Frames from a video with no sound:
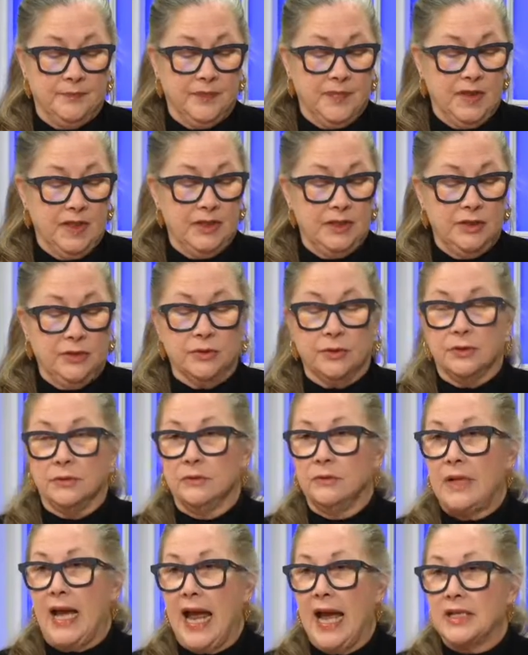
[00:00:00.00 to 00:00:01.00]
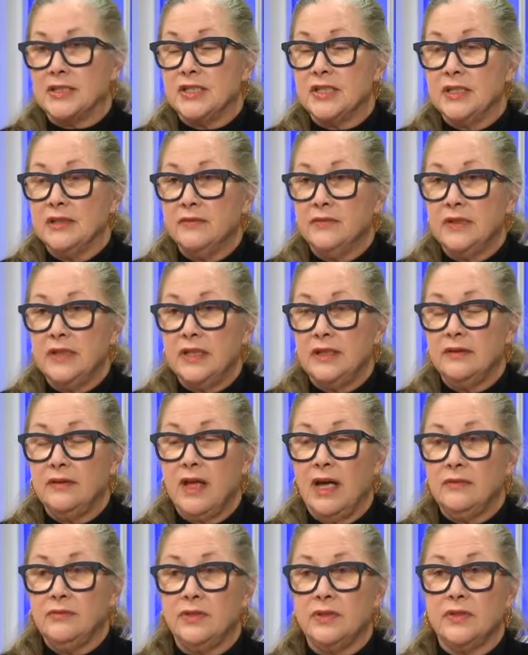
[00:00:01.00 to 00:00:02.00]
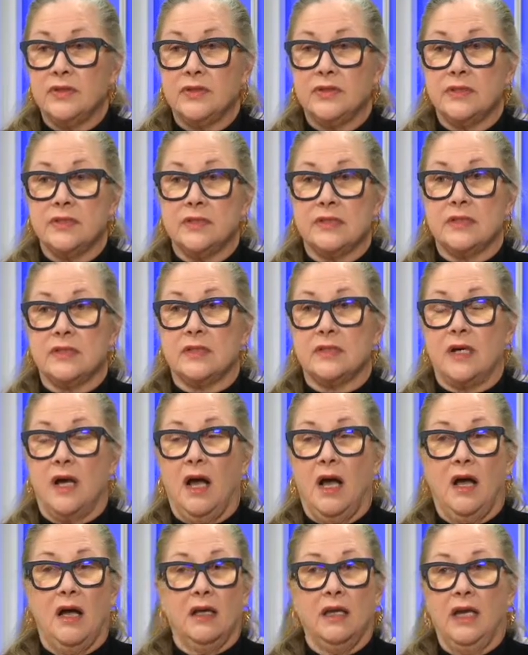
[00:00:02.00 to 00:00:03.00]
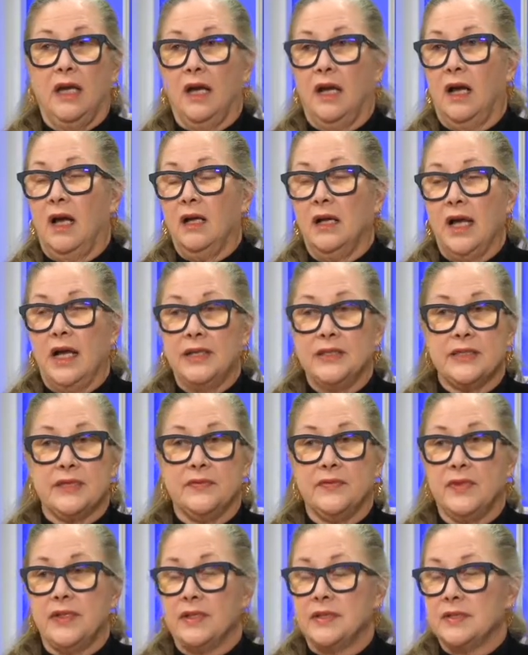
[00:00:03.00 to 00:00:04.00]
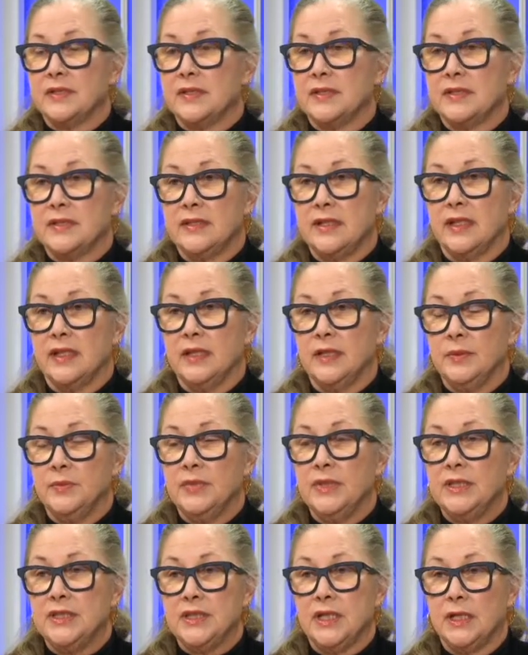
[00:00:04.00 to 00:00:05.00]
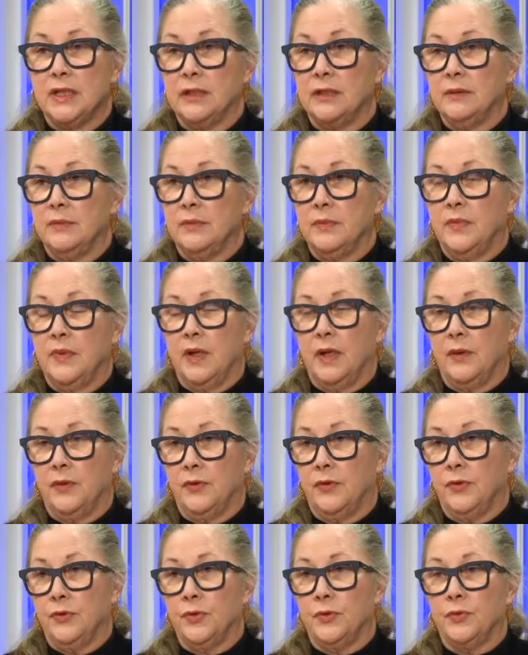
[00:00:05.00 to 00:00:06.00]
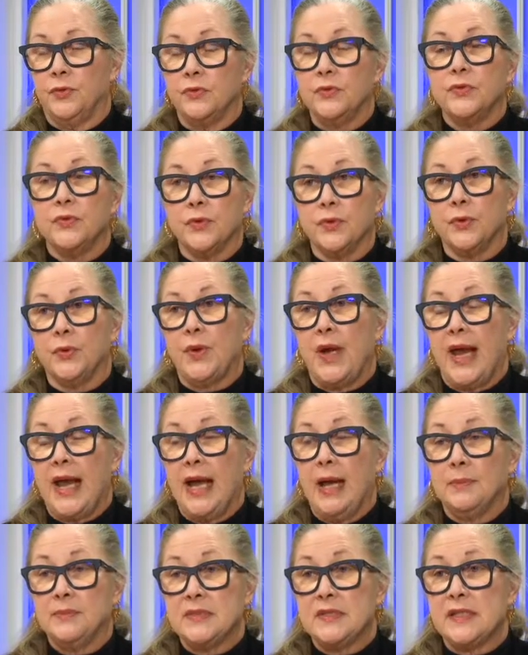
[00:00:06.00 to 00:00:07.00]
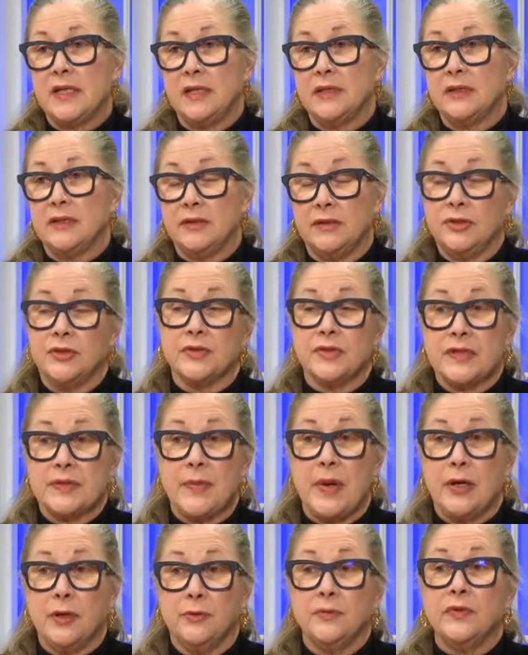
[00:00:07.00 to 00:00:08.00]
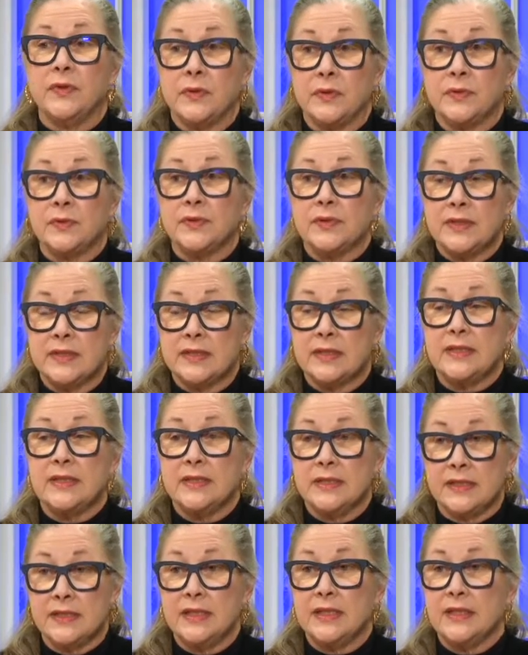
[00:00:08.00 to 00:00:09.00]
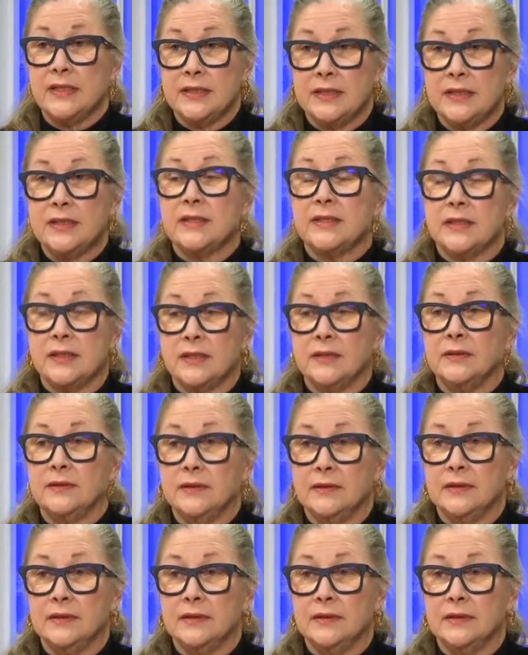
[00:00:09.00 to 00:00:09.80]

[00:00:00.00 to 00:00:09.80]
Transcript: your activity levels, all kinds of things that can be done through apps on your smartphones these days. So